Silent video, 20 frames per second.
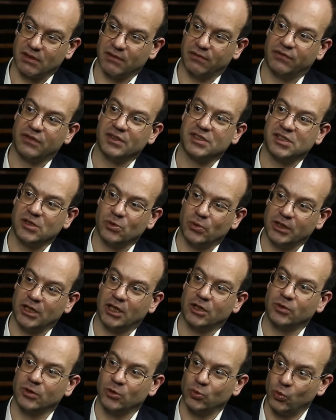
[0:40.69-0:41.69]
the FTSE
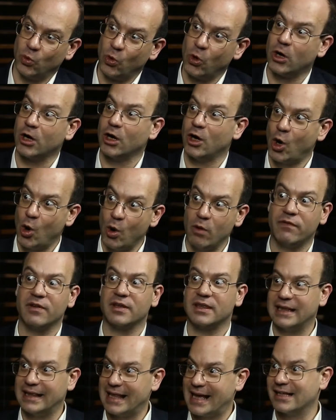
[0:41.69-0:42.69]
100 were
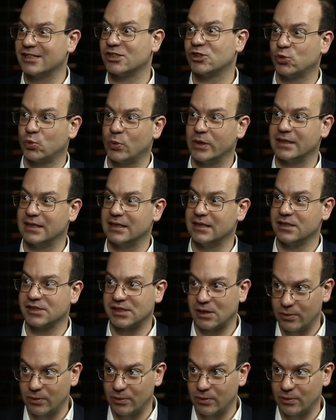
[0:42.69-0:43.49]
over the last 20 years.